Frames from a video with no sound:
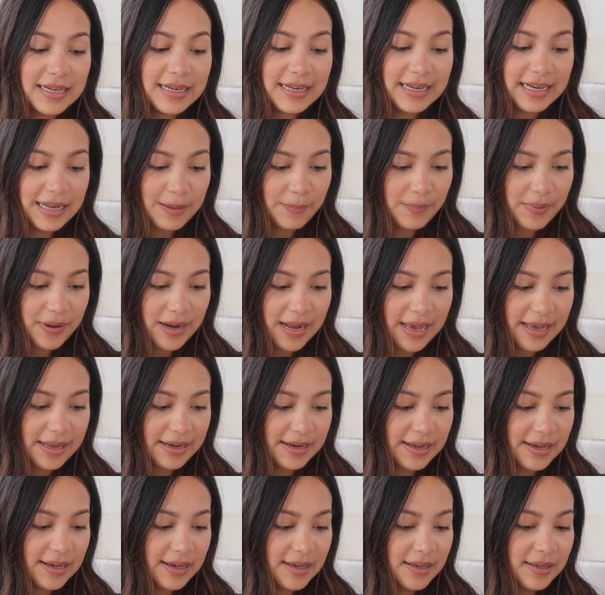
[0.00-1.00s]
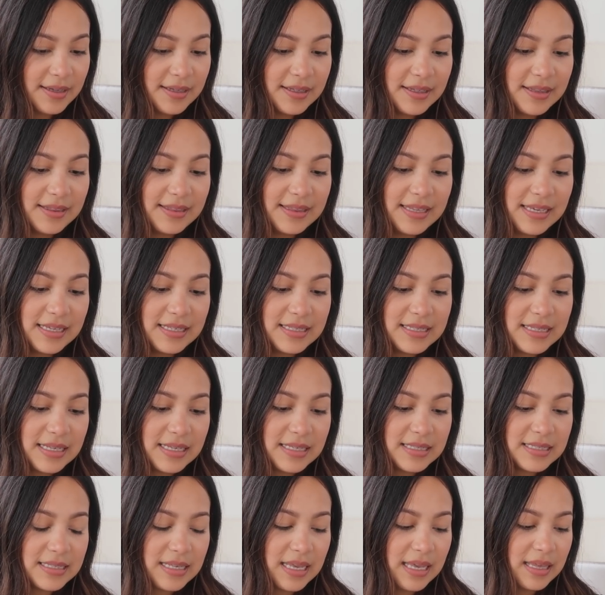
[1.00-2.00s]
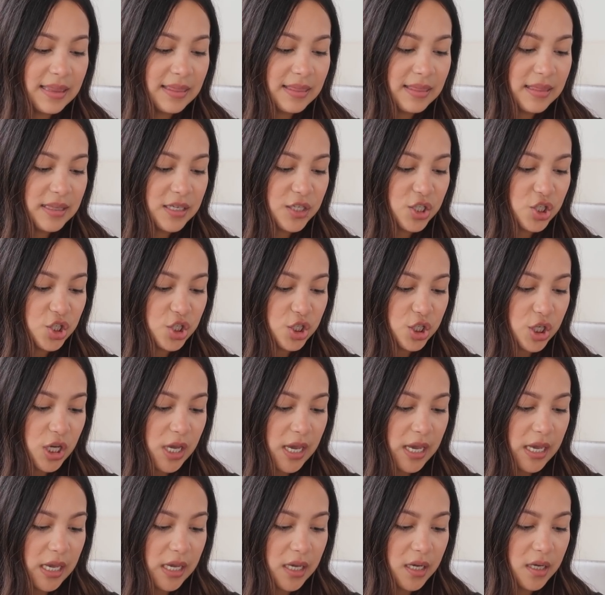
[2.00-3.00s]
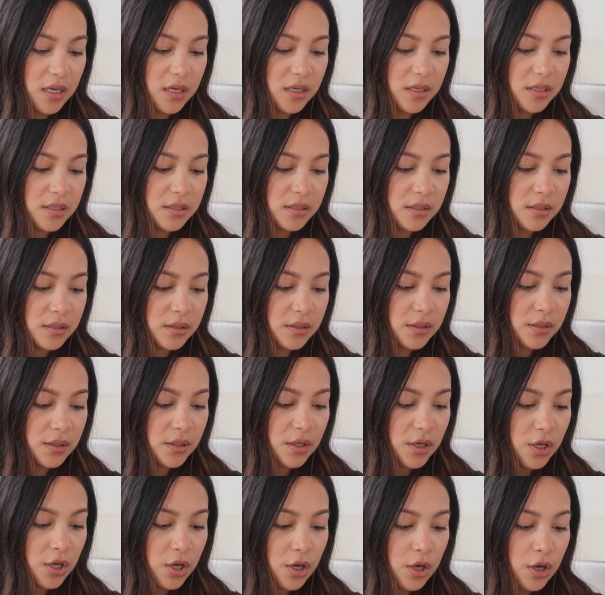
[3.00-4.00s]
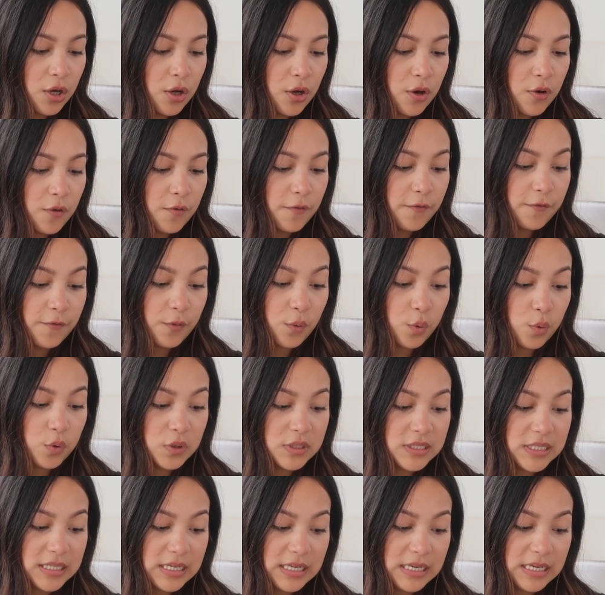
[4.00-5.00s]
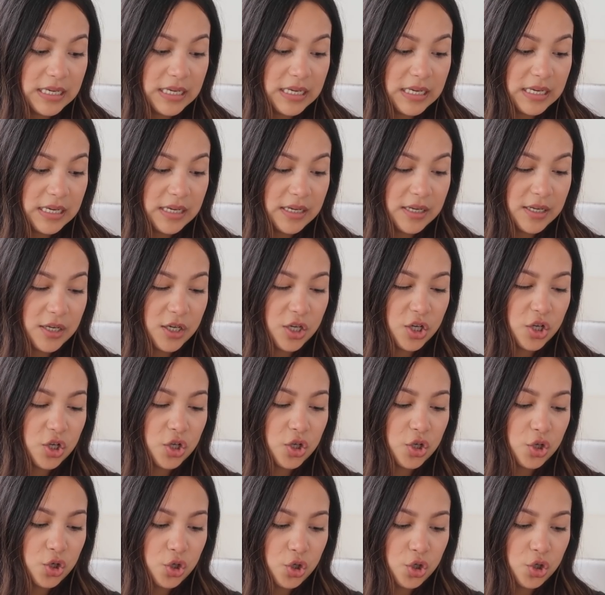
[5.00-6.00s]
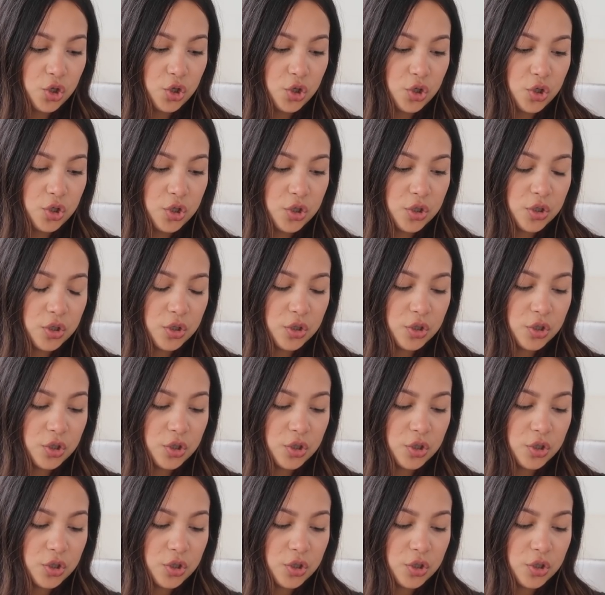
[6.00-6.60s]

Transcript: lip liner. This is in the shade 14 Nude